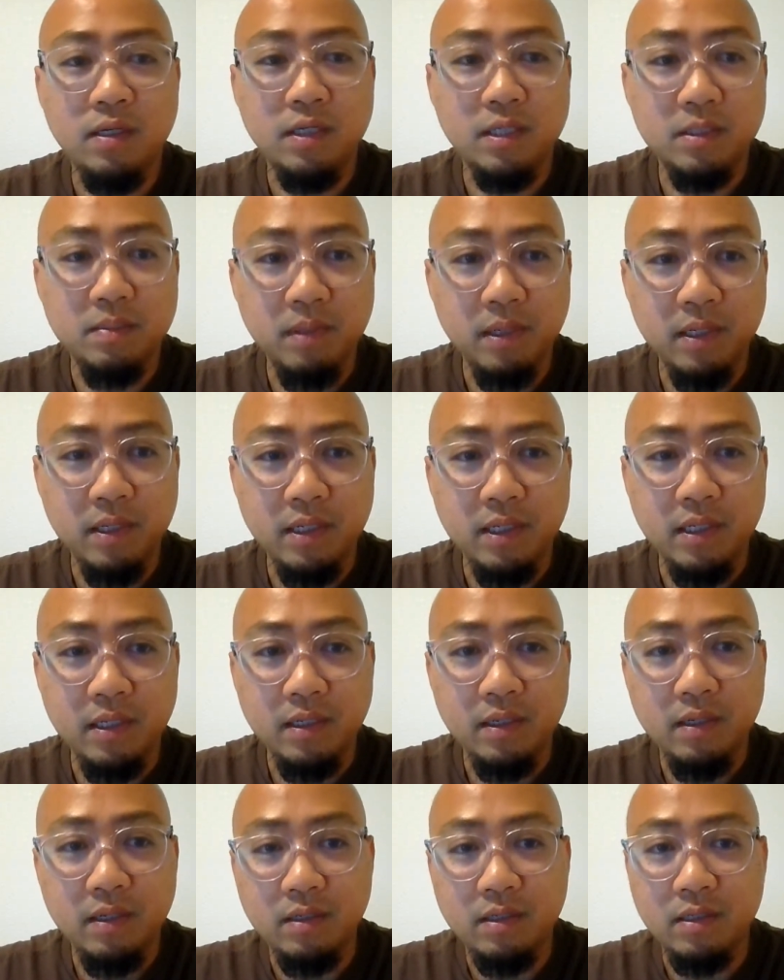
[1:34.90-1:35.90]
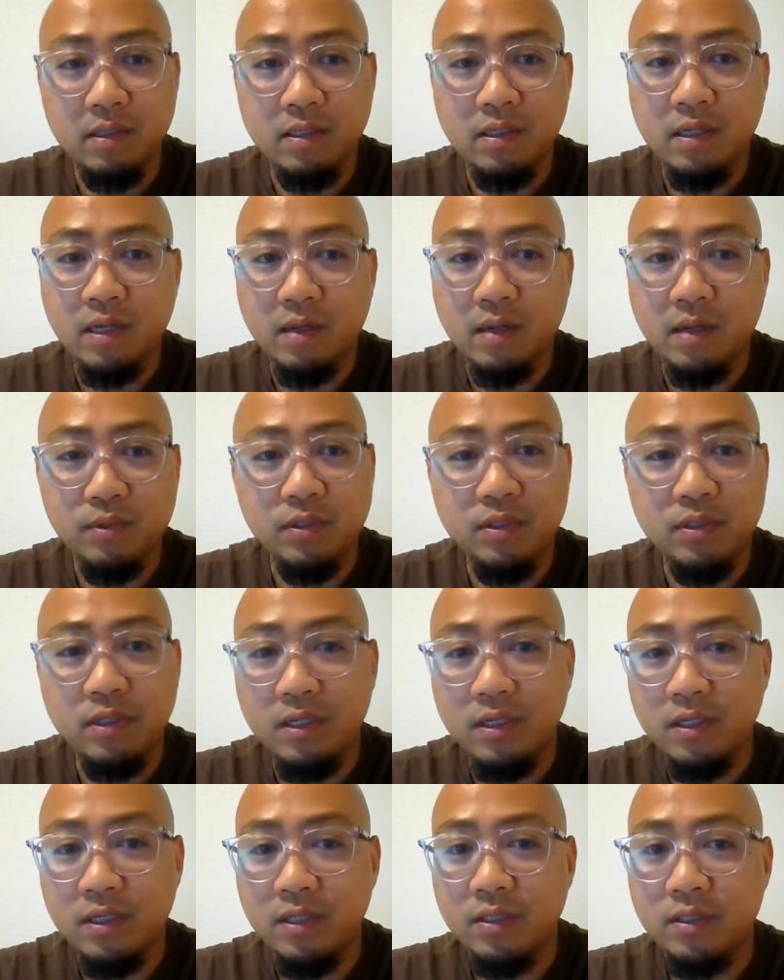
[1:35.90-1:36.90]
explaining on camera
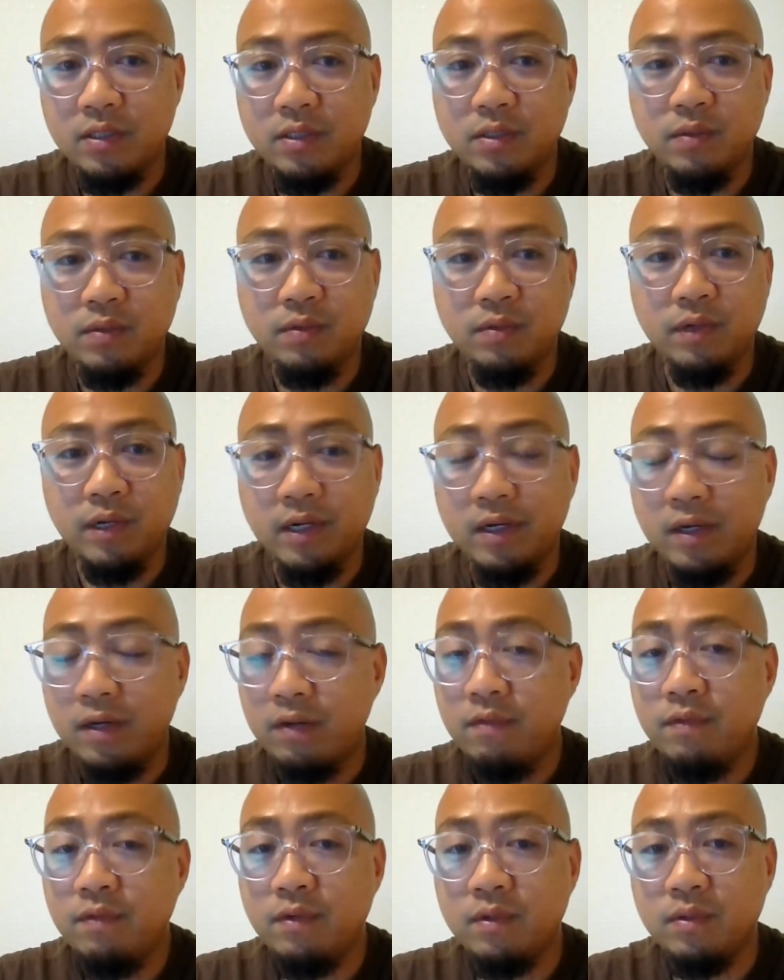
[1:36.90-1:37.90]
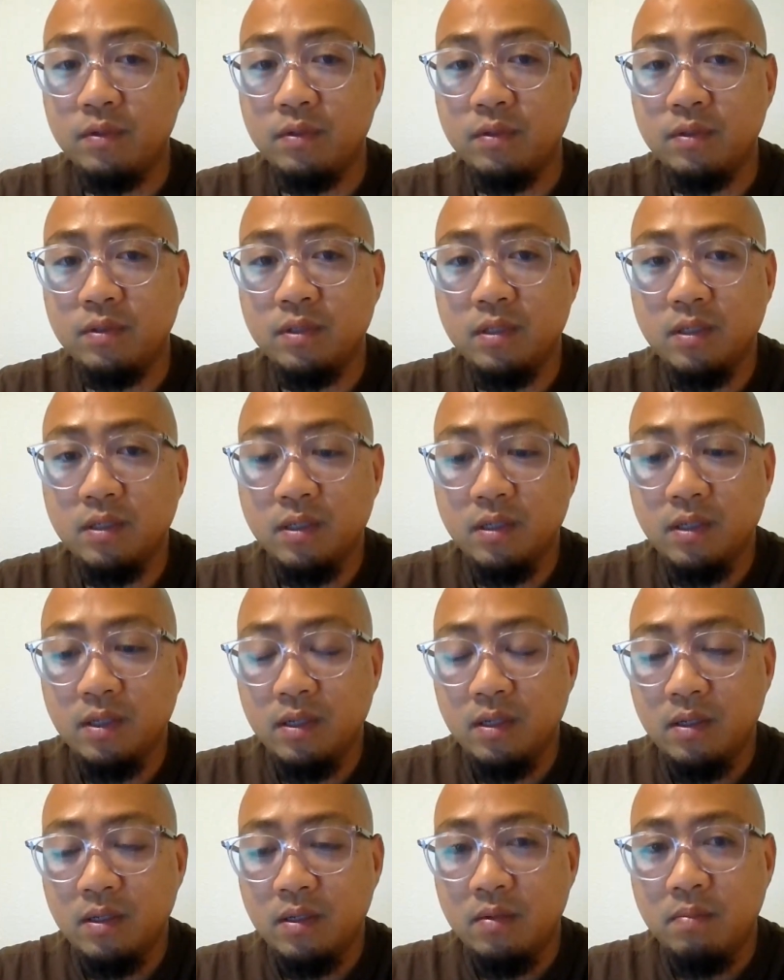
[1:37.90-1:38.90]
settings or editing photos.
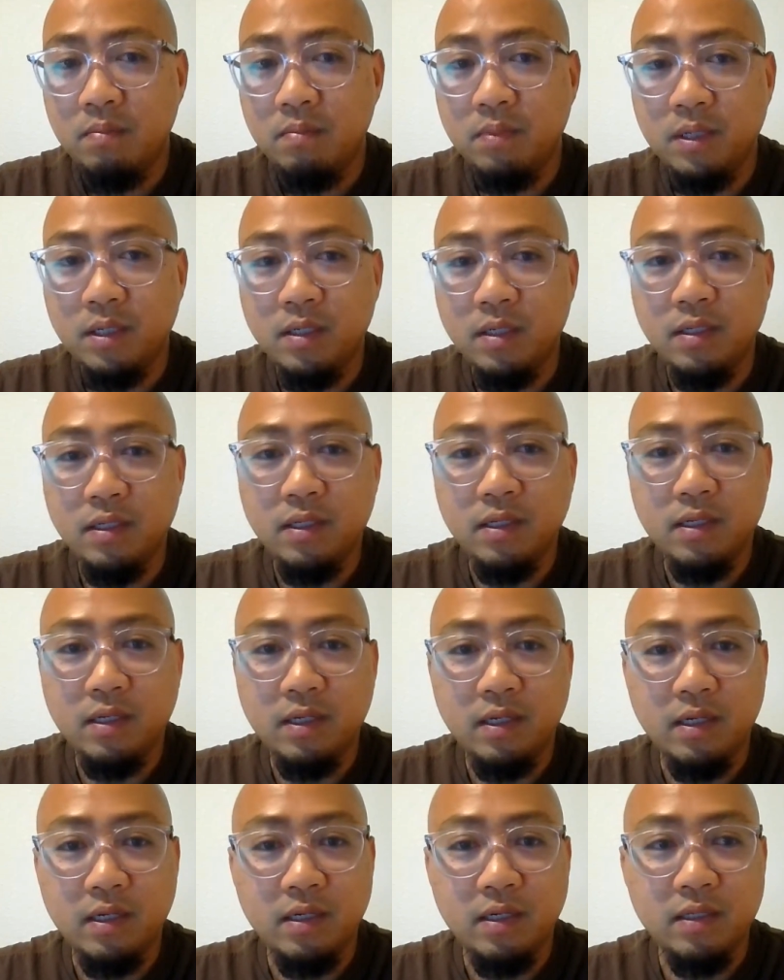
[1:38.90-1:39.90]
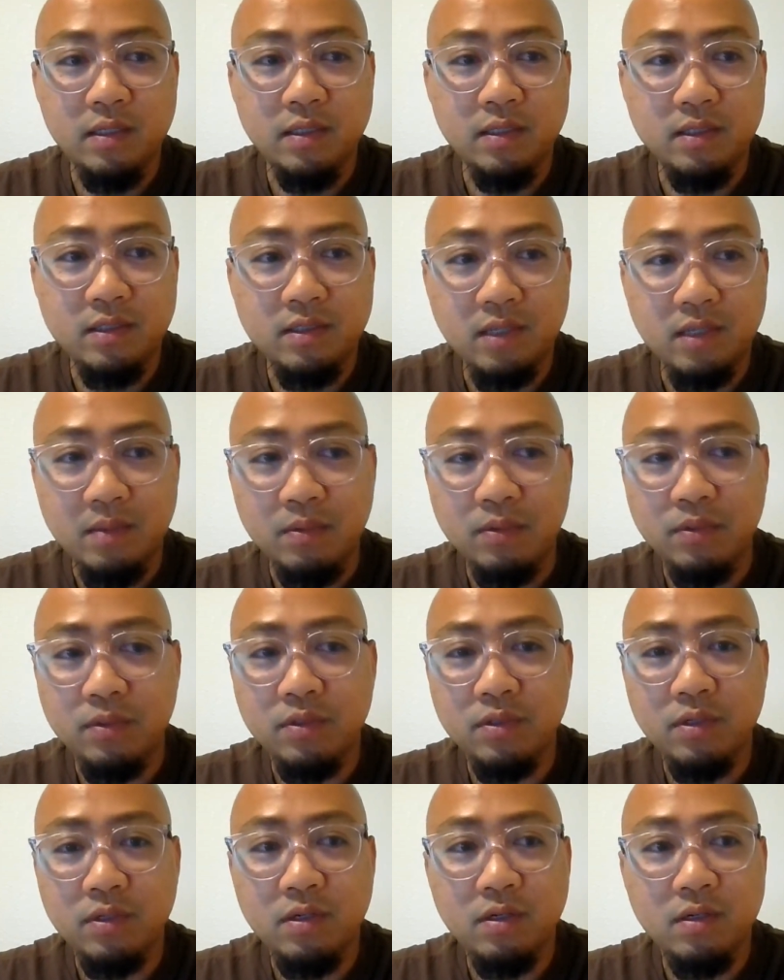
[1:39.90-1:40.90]
But as time
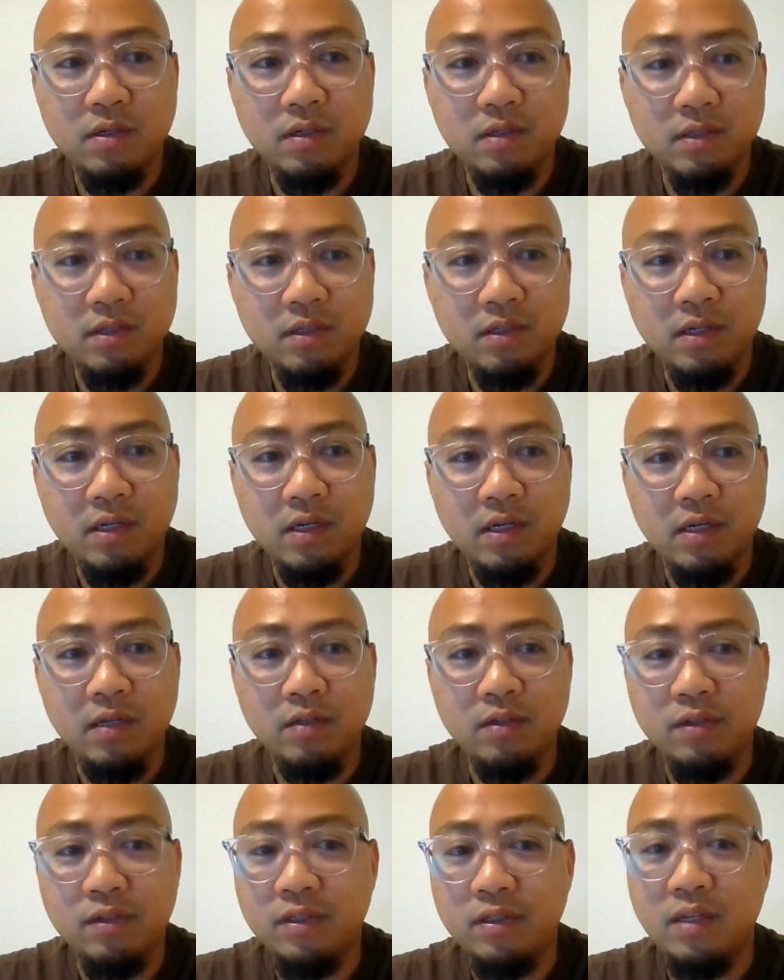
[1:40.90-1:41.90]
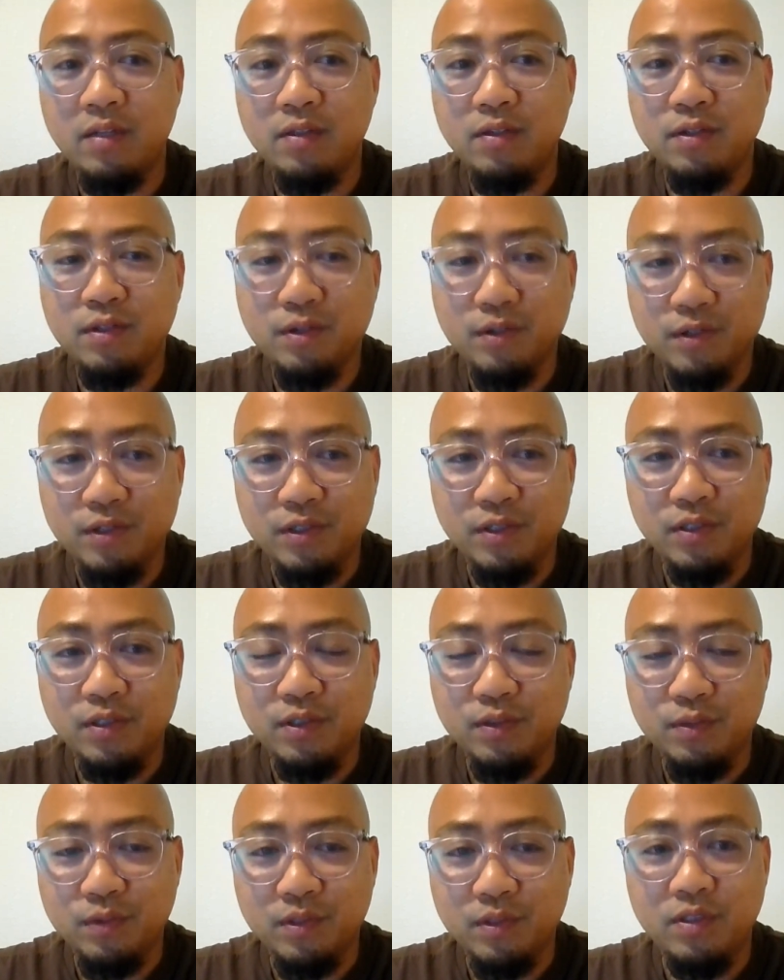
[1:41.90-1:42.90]
goes on, I learned that
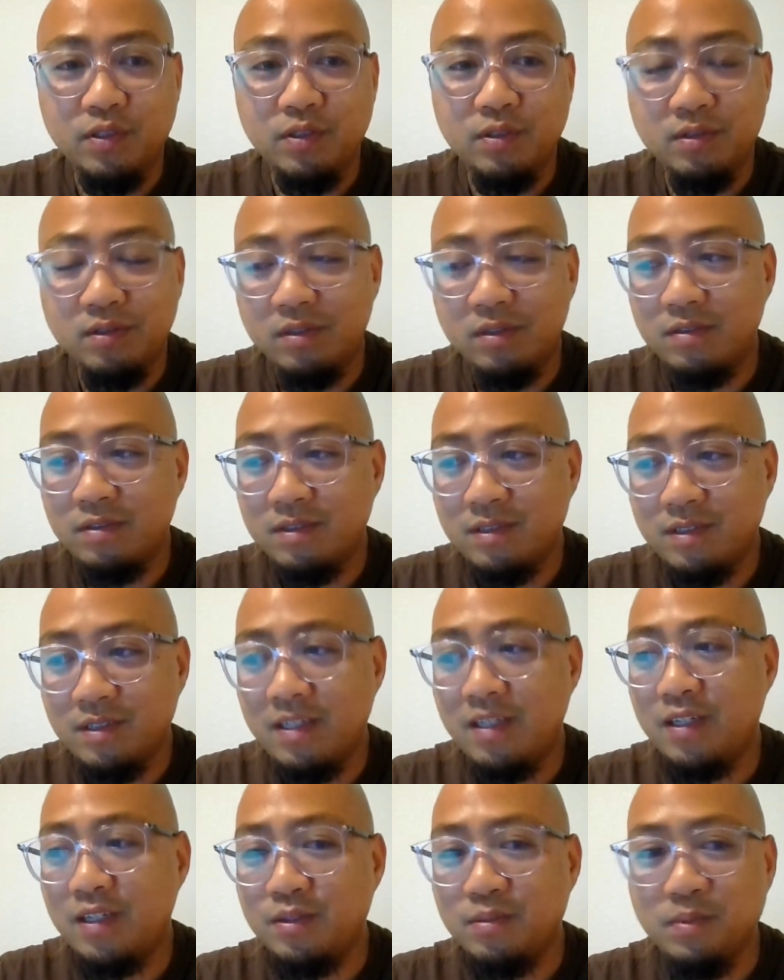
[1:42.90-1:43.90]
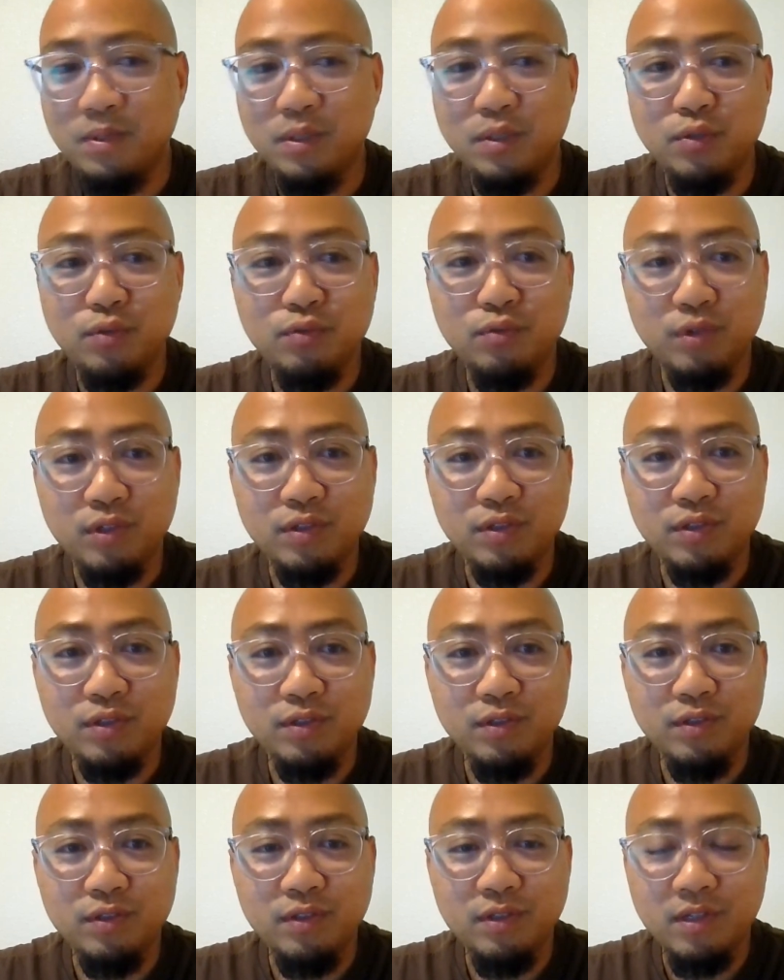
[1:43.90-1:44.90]
tutorials was needed to be
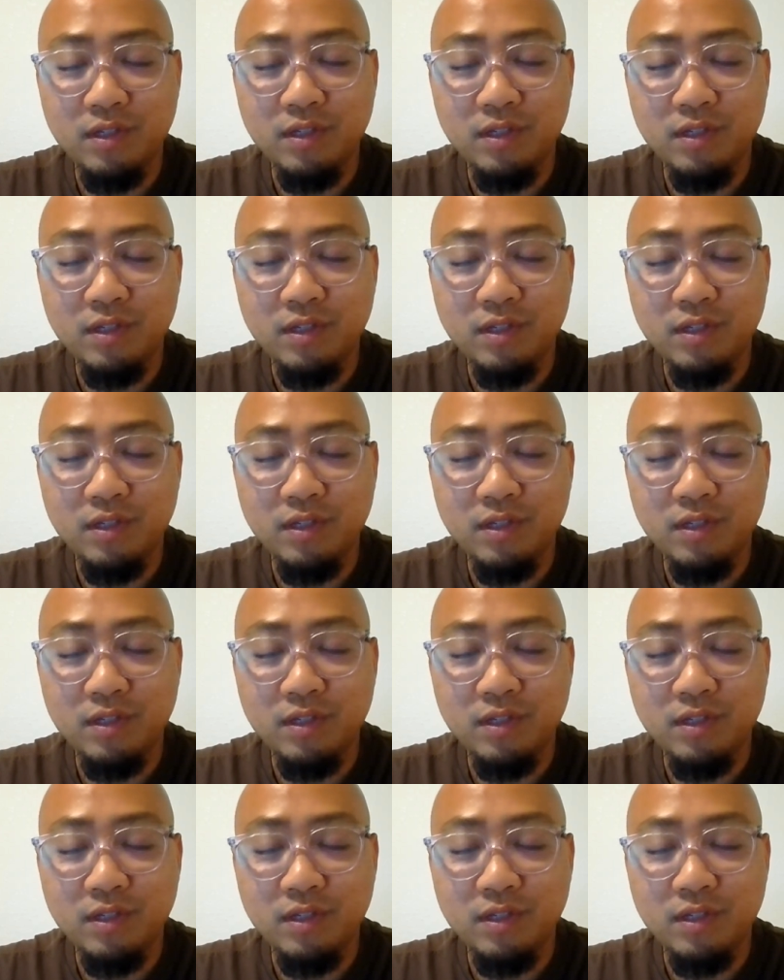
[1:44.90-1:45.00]
structured.